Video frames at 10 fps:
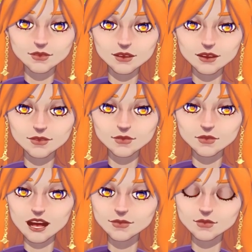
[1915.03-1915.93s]
It's
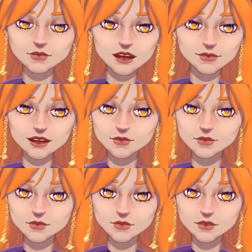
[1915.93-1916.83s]
past your bedtime.
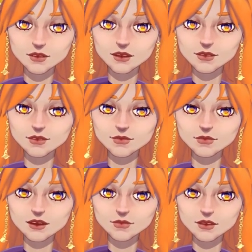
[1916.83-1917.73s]
Brush your teeth and
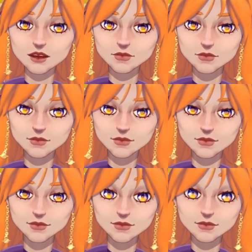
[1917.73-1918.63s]
off you go.
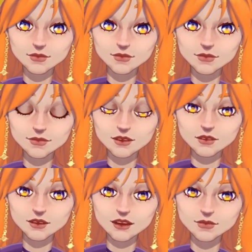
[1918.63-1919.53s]

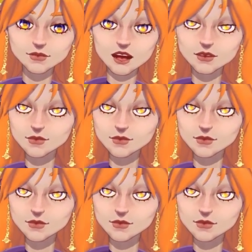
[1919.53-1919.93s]
Ooh, that's rough.